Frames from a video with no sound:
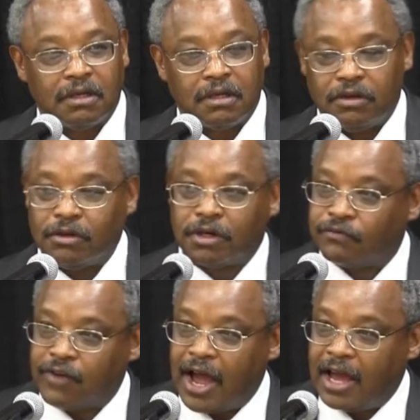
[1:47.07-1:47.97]
You could
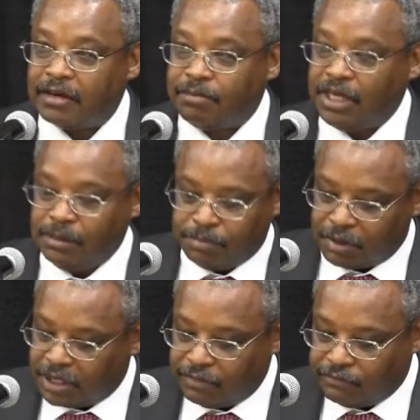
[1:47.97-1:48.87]
find
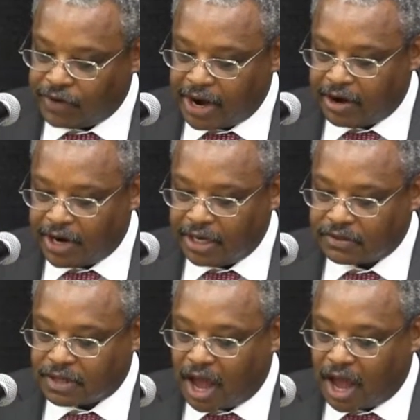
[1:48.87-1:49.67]
people in various